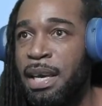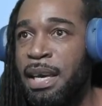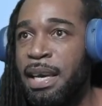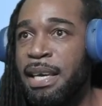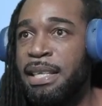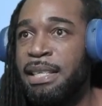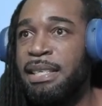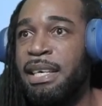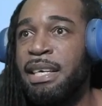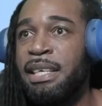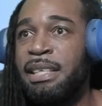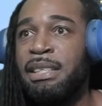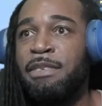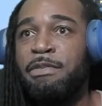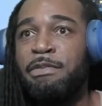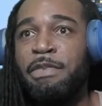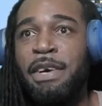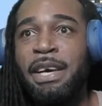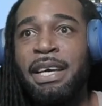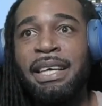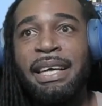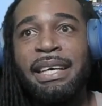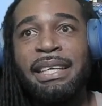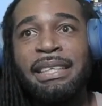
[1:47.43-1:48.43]
It takes
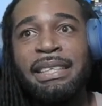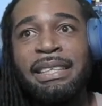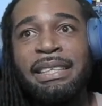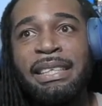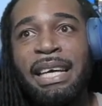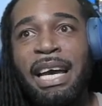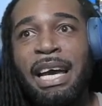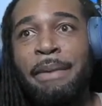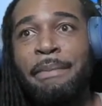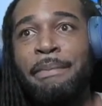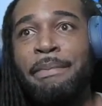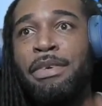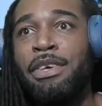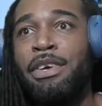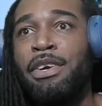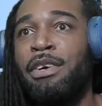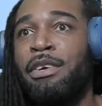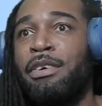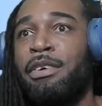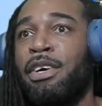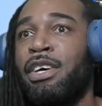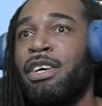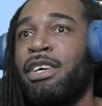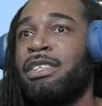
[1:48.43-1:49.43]
effect anytime
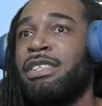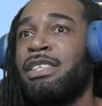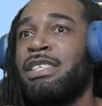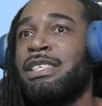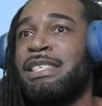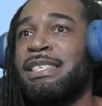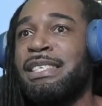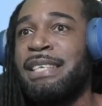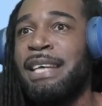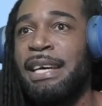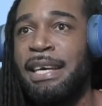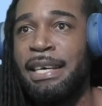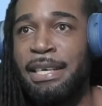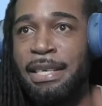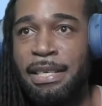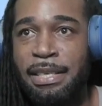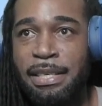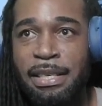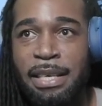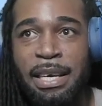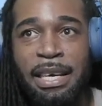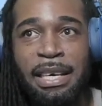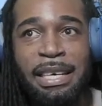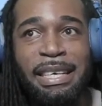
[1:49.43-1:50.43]
you're
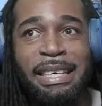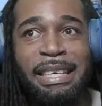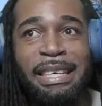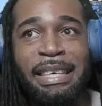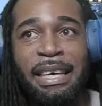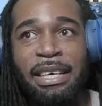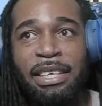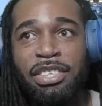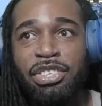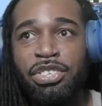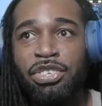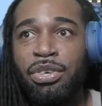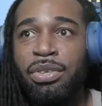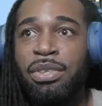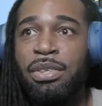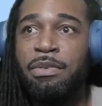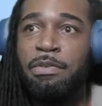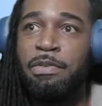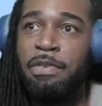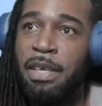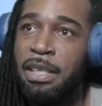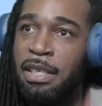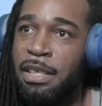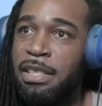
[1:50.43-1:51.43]
undersized against your
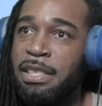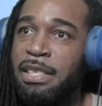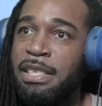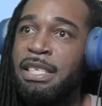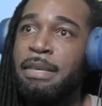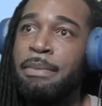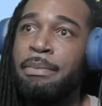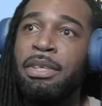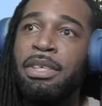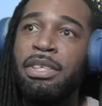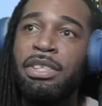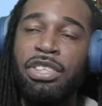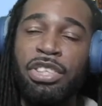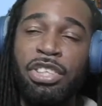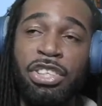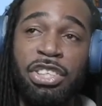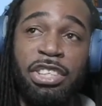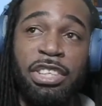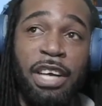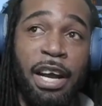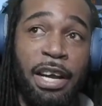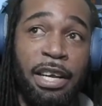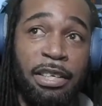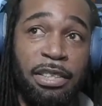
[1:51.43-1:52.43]
defender, similar to
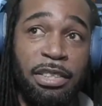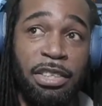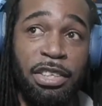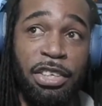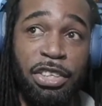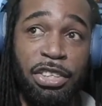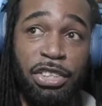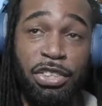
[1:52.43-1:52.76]
Giant Slayer.